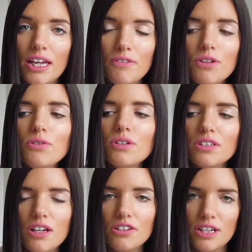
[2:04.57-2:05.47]
If you do a
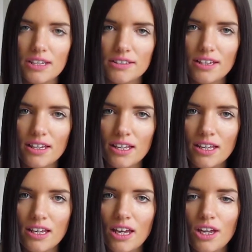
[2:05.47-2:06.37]
search in Etsy,
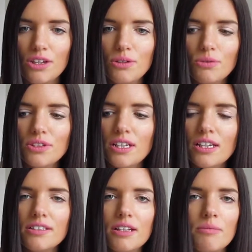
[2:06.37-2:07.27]
you'll
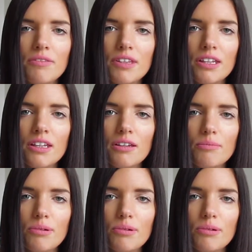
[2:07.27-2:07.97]
see some of the